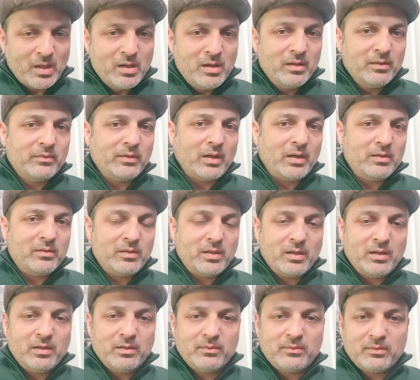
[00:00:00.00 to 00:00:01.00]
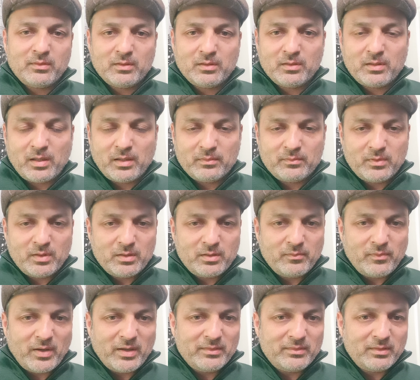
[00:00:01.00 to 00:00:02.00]
Second thing is the
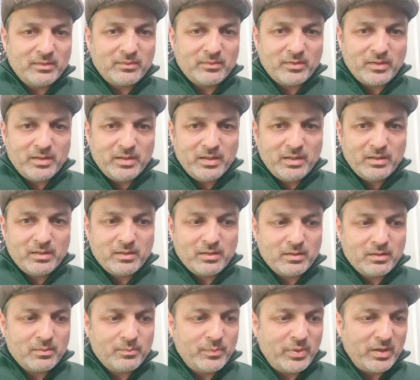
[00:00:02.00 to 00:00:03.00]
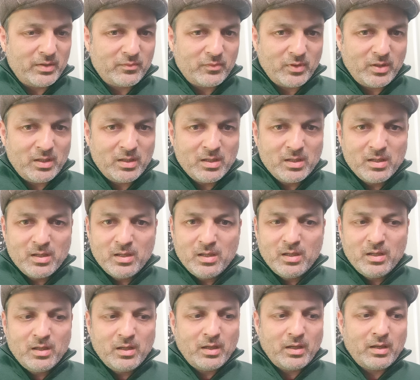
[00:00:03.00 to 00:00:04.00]
device is running battery
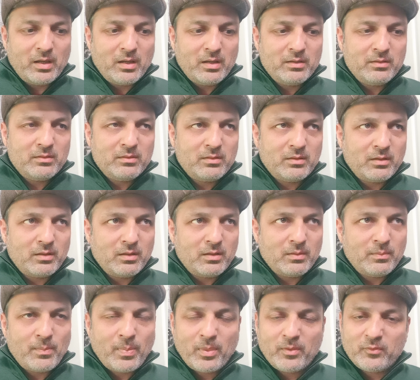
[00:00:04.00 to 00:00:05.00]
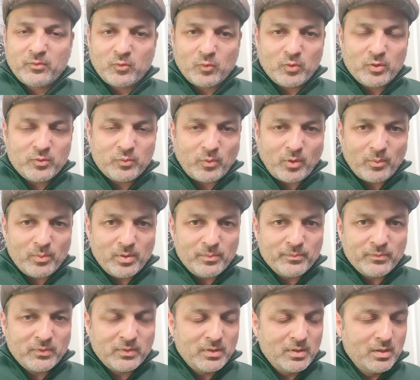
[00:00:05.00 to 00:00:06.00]
and storage
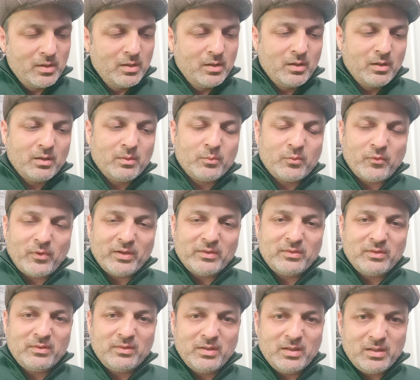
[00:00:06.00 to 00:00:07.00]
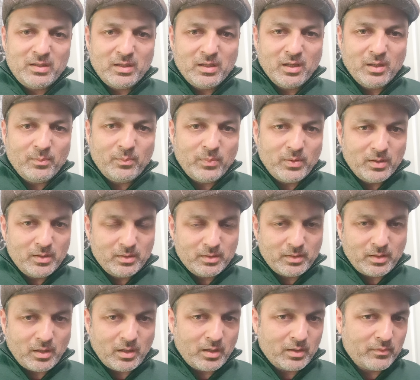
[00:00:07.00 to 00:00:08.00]
problems. Device is heating up,
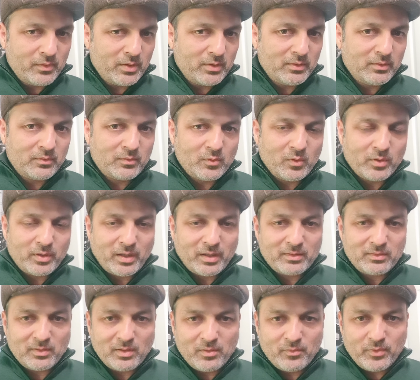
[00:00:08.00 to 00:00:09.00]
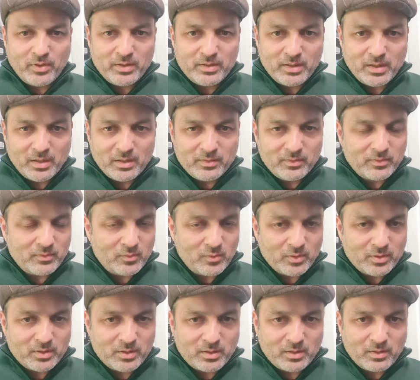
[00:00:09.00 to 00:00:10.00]
the hardware is not accelerating, and it's
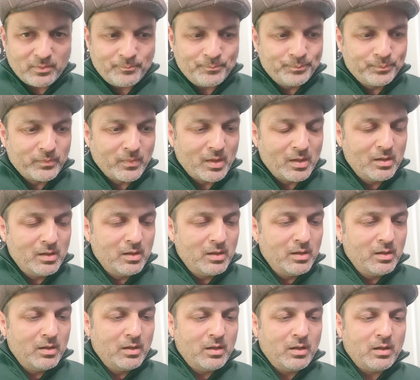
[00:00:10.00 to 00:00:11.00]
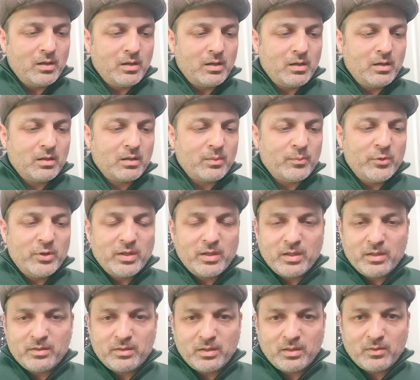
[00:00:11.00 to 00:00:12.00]
not
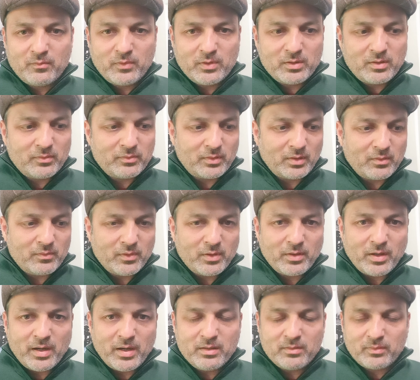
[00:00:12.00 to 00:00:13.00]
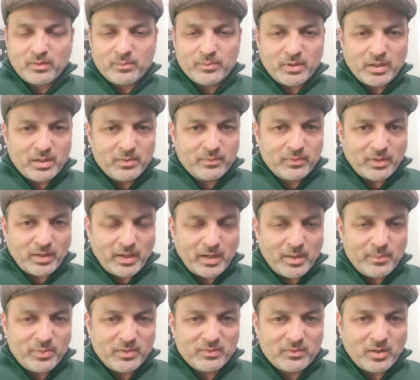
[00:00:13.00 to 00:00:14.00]
communicating with the server right. Sometimes the
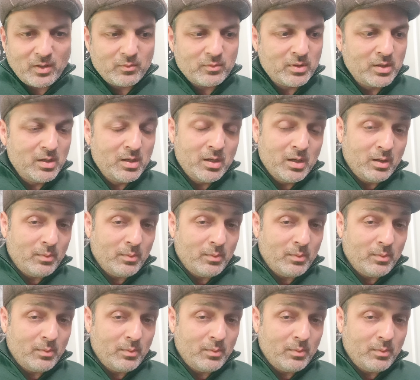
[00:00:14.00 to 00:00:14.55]
app is down.